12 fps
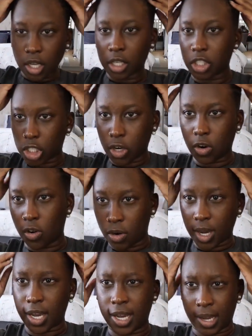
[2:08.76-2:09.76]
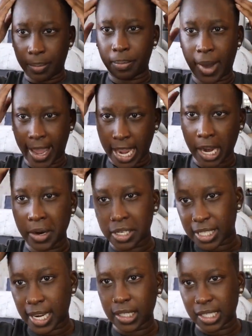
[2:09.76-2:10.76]
So my hair
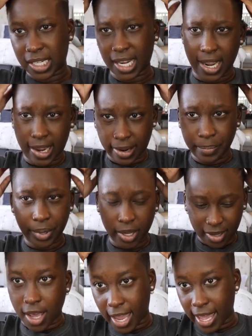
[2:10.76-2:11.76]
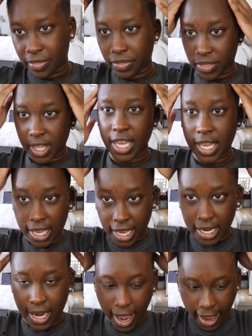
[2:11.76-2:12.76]
is like damp, and
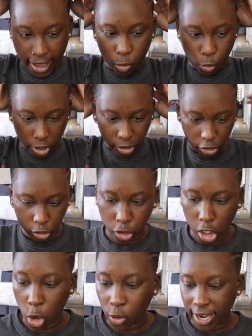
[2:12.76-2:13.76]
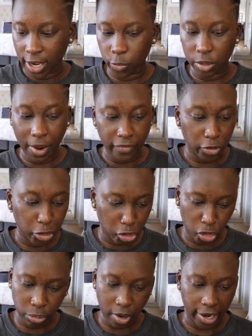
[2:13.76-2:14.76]
then I will go in with my
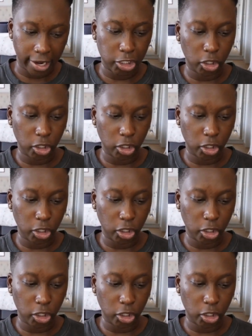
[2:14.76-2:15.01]
first 2 products.